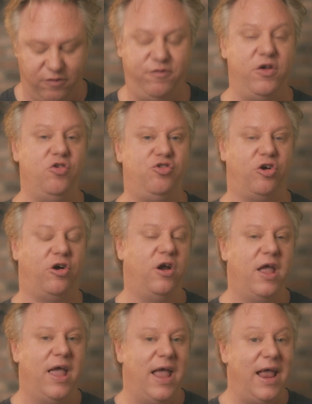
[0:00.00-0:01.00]
future,
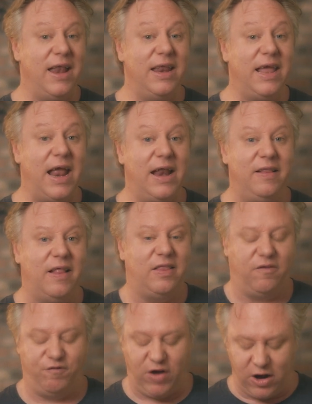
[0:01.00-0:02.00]
indicating that
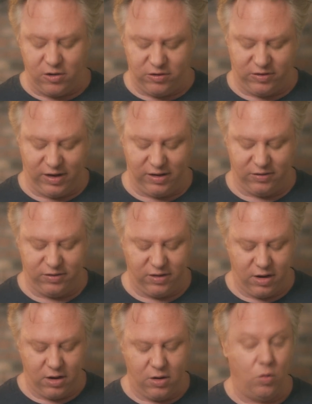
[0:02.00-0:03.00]
the Pharisees,
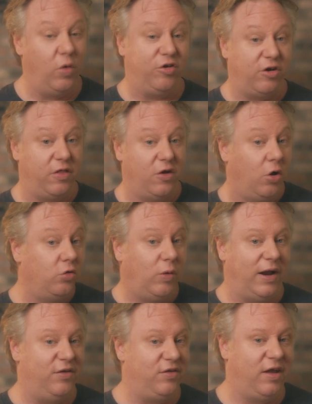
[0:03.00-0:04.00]
which are the old
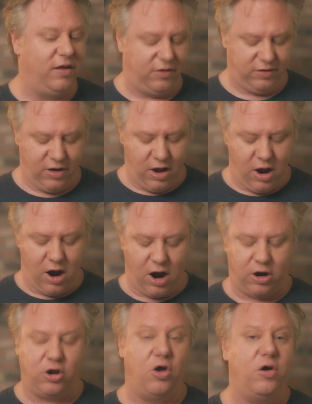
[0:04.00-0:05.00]
wineskins,
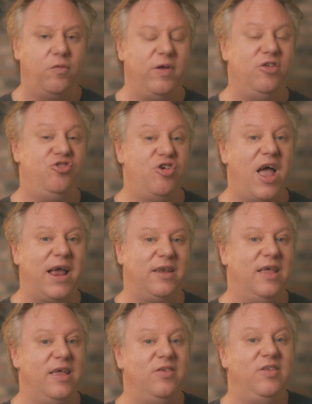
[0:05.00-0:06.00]
are going to
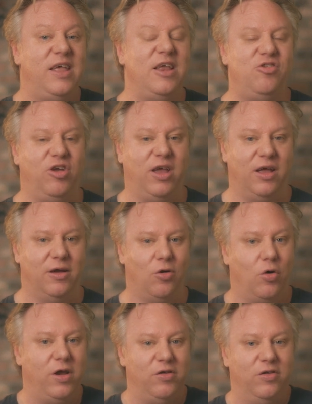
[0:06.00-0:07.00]
reject his teaching
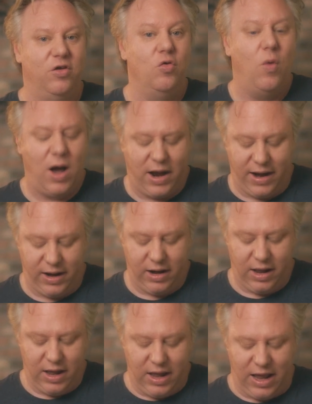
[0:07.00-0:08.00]
or his new wine
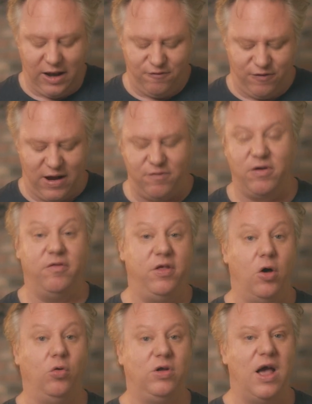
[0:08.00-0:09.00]
in favor of
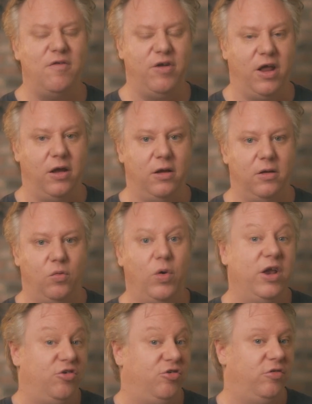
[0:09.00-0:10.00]
the old covenant,
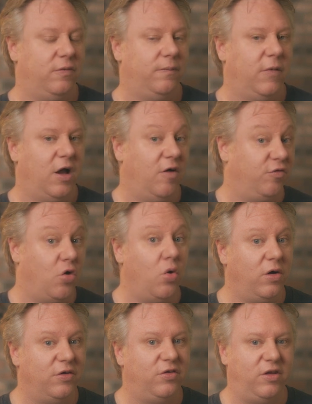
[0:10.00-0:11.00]
which, of
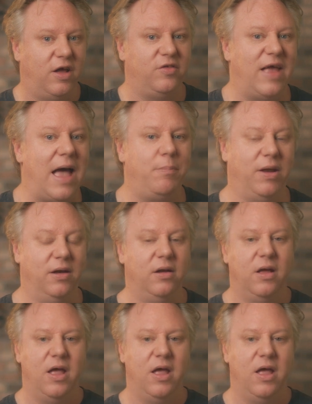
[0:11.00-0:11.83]
course, does happen.